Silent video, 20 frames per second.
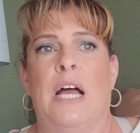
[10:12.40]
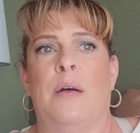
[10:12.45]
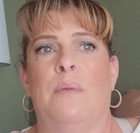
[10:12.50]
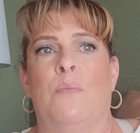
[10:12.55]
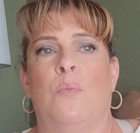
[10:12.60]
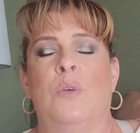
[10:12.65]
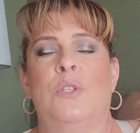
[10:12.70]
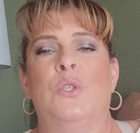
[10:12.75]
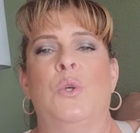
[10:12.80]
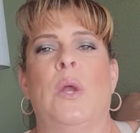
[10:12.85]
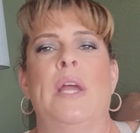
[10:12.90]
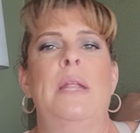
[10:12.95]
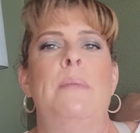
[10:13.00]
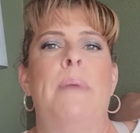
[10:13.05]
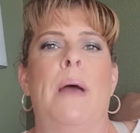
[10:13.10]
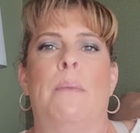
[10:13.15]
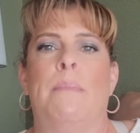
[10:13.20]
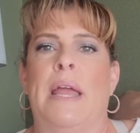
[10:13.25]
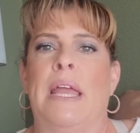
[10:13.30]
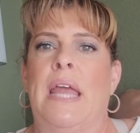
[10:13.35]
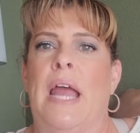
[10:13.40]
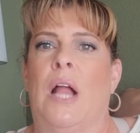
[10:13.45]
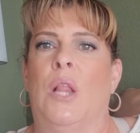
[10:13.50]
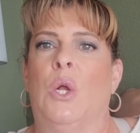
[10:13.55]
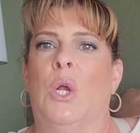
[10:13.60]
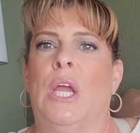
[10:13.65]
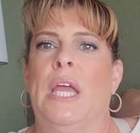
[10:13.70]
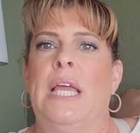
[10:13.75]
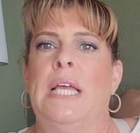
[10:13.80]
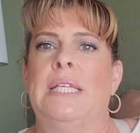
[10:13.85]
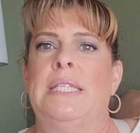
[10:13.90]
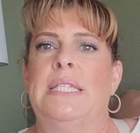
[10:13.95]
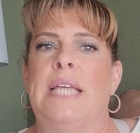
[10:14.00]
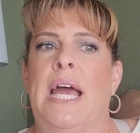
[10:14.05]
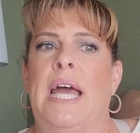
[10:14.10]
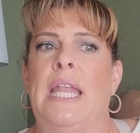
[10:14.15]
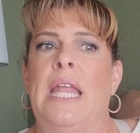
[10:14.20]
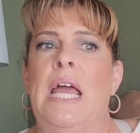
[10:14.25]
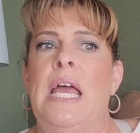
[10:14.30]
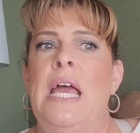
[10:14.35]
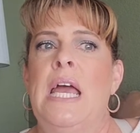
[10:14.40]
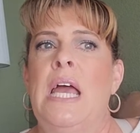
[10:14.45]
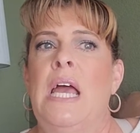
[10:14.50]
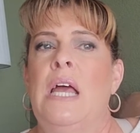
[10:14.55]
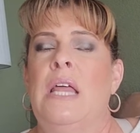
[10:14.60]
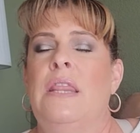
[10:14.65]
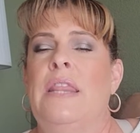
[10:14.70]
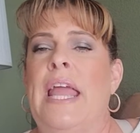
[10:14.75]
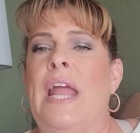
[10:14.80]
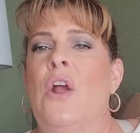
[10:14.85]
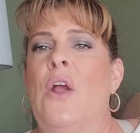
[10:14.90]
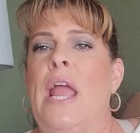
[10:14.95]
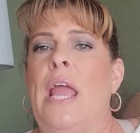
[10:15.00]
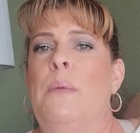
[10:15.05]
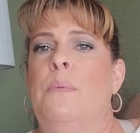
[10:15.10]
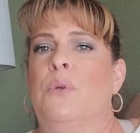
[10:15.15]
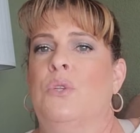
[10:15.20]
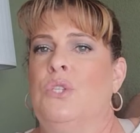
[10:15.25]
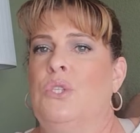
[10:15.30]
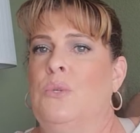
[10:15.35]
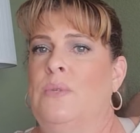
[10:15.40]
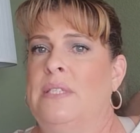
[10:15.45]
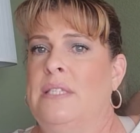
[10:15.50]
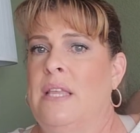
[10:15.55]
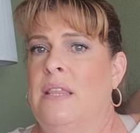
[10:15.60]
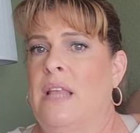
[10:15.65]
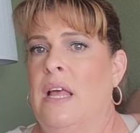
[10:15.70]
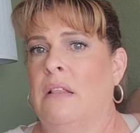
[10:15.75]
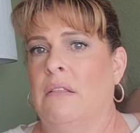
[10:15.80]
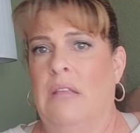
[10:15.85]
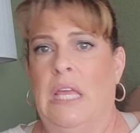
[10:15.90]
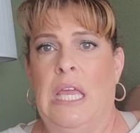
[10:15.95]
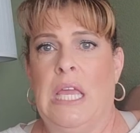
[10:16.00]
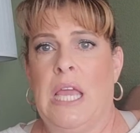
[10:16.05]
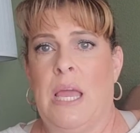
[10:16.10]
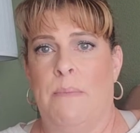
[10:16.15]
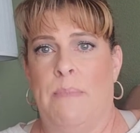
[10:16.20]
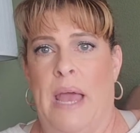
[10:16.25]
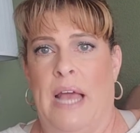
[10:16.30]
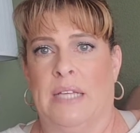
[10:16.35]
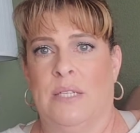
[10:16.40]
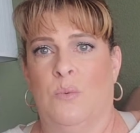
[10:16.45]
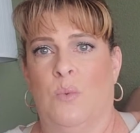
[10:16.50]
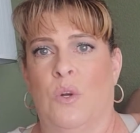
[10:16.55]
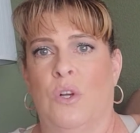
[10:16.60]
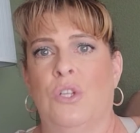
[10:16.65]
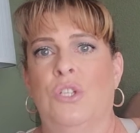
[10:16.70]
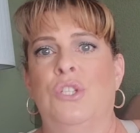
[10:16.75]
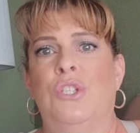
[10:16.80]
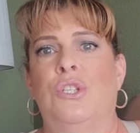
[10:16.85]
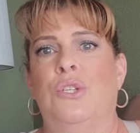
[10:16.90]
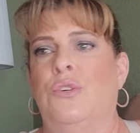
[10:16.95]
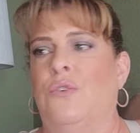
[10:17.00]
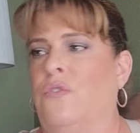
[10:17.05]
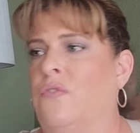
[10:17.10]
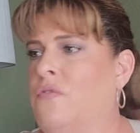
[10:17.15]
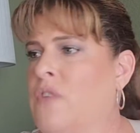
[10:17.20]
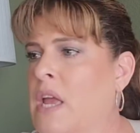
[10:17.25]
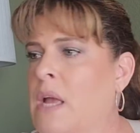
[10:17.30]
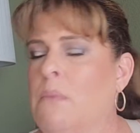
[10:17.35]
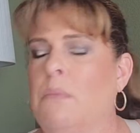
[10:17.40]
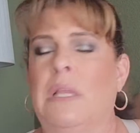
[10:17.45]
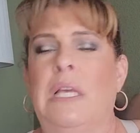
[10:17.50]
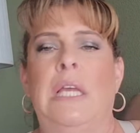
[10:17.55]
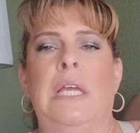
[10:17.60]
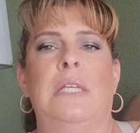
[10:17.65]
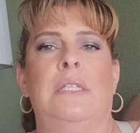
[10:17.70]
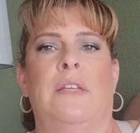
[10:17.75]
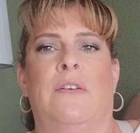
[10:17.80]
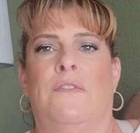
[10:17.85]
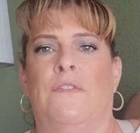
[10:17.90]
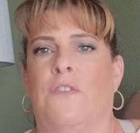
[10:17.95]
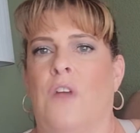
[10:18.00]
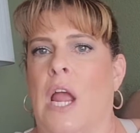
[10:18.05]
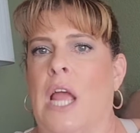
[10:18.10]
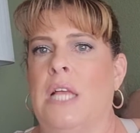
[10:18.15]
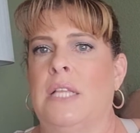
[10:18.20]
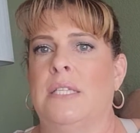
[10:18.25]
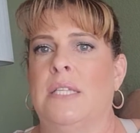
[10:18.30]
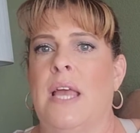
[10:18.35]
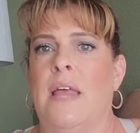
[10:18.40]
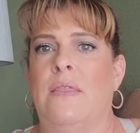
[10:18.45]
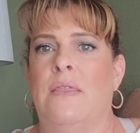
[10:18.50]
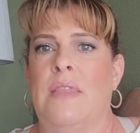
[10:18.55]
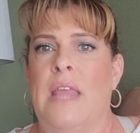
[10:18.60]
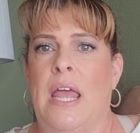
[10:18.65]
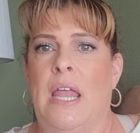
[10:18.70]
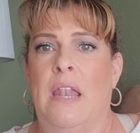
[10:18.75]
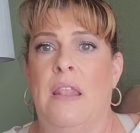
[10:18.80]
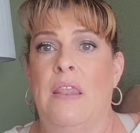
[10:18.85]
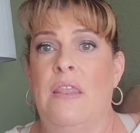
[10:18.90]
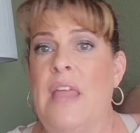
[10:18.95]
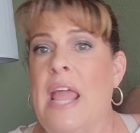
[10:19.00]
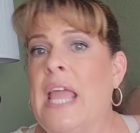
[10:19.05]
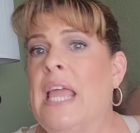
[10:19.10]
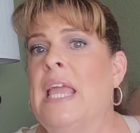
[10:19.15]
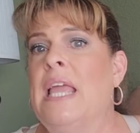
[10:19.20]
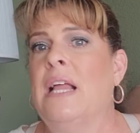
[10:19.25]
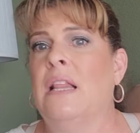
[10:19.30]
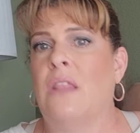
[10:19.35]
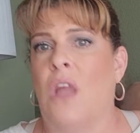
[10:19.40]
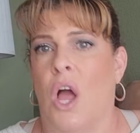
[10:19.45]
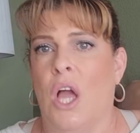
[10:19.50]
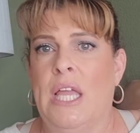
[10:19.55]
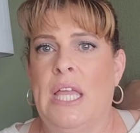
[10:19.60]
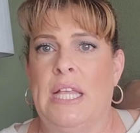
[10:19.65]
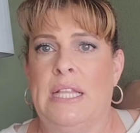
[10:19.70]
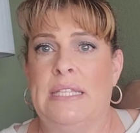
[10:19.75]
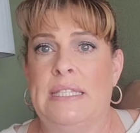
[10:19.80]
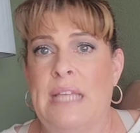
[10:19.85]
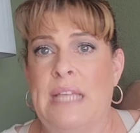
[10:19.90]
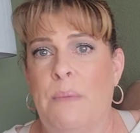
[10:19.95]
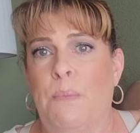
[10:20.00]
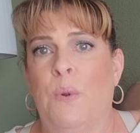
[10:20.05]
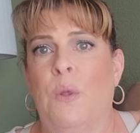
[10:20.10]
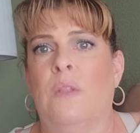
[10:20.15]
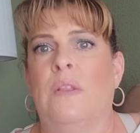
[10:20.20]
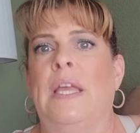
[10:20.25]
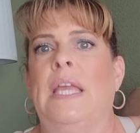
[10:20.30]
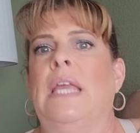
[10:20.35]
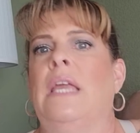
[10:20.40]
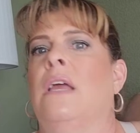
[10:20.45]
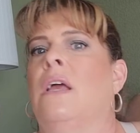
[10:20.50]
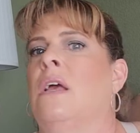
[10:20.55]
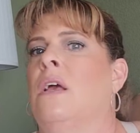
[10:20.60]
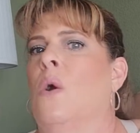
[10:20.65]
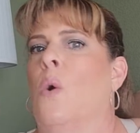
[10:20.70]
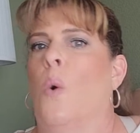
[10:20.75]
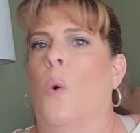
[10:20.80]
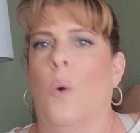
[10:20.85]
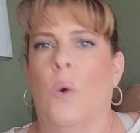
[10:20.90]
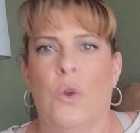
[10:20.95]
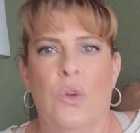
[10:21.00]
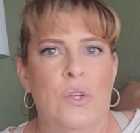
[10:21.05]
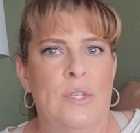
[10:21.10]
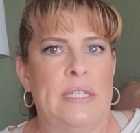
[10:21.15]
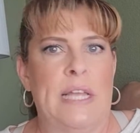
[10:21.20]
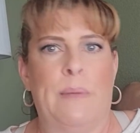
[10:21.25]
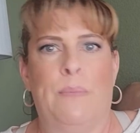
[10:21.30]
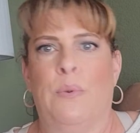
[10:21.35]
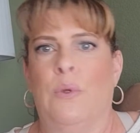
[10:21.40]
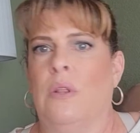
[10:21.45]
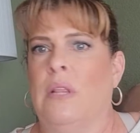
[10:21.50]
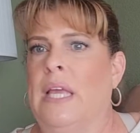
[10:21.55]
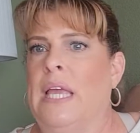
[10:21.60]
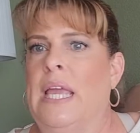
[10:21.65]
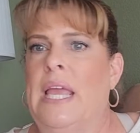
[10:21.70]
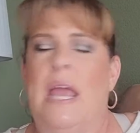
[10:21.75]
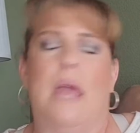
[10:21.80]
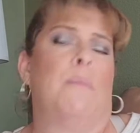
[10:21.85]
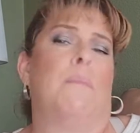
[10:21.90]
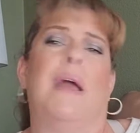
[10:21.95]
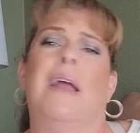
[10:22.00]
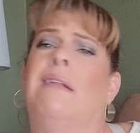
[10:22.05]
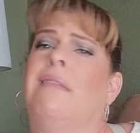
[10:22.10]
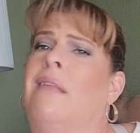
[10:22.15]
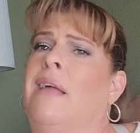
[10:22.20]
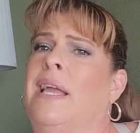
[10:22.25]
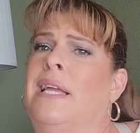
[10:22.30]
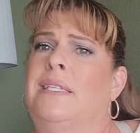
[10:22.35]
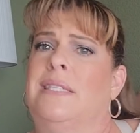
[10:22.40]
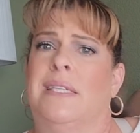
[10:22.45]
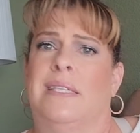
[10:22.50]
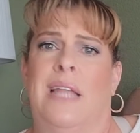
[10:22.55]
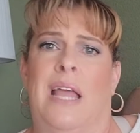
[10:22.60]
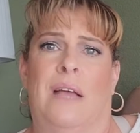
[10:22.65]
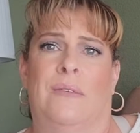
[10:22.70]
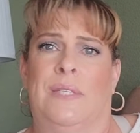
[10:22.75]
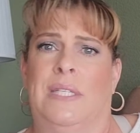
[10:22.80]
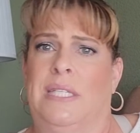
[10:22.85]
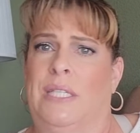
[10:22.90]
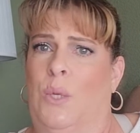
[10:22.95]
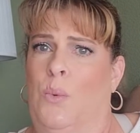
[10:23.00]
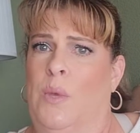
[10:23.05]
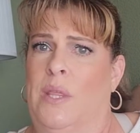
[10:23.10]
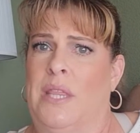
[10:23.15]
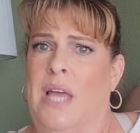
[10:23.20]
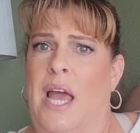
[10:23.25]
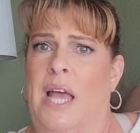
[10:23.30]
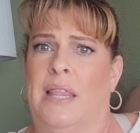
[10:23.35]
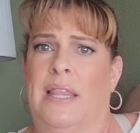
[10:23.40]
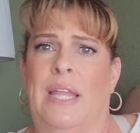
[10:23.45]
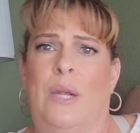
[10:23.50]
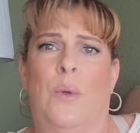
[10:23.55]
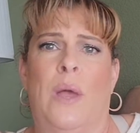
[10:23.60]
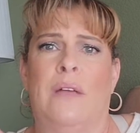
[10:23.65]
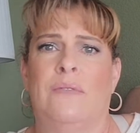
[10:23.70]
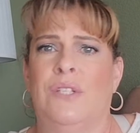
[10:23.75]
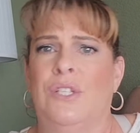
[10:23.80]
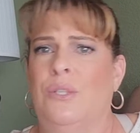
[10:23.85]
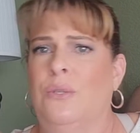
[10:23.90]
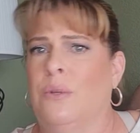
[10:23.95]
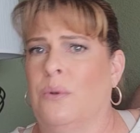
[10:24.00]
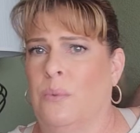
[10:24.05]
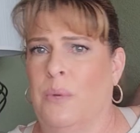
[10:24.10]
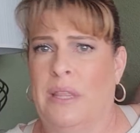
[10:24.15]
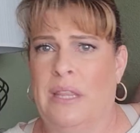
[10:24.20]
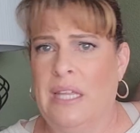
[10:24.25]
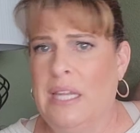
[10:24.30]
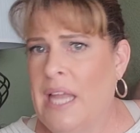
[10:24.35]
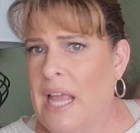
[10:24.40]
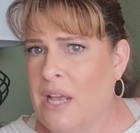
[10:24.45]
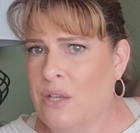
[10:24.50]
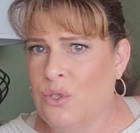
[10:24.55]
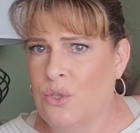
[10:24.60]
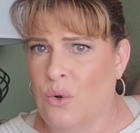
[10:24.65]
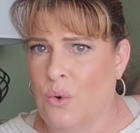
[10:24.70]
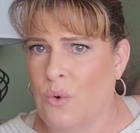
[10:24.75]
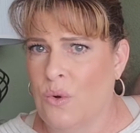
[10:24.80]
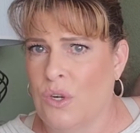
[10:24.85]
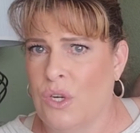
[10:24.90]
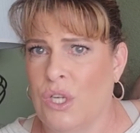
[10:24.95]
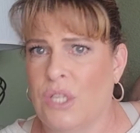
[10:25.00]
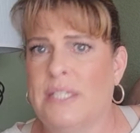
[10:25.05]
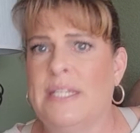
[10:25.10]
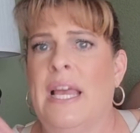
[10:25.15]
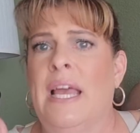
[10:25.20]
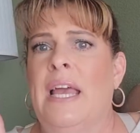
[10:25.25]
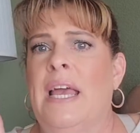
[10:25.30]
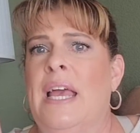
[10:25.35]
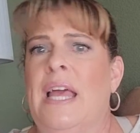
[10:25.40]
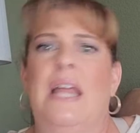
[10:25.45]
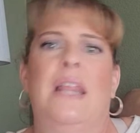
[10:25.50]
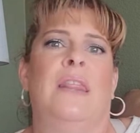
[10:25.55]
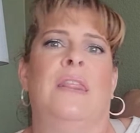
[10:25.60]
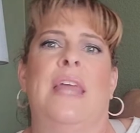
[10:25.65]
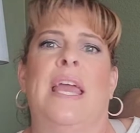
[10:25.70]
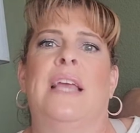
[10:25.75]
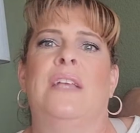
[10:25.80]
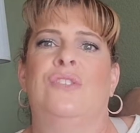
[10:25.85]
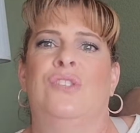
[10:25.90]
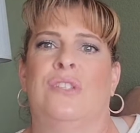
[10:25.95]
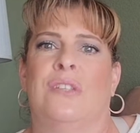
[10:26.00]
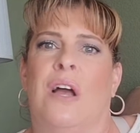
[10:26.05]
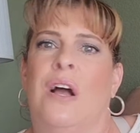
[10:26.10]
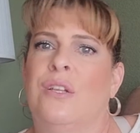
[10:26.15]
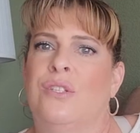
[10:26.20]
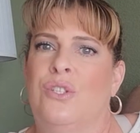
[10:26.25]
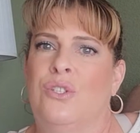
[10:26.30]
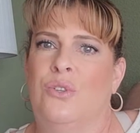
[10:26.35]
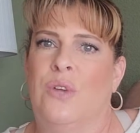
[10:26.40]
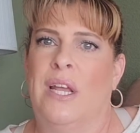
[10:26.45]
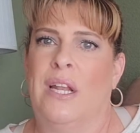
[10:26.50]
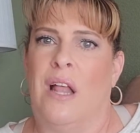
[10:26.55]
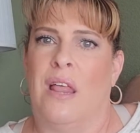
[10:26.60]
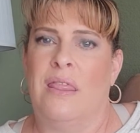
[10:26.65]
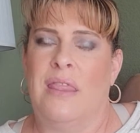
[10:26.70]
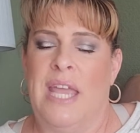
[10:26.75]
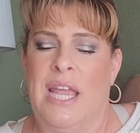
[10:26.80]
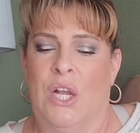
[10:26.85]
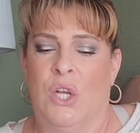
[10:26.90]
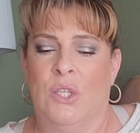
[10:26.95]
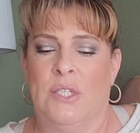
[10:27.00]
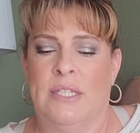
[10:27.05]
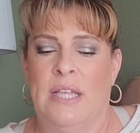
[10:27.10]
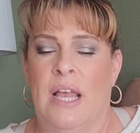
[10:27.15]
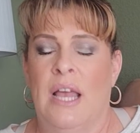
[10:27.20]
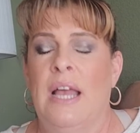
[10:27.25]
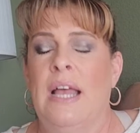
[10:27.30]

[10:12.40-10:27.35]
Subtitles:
What's great about my gallery is that they're able to send that link and password to family, to friends, and then they can log in separately, order separately, and my client doesn't have to deal with that. They don't have to deal with any extra orders. They can just concentrate on theirs.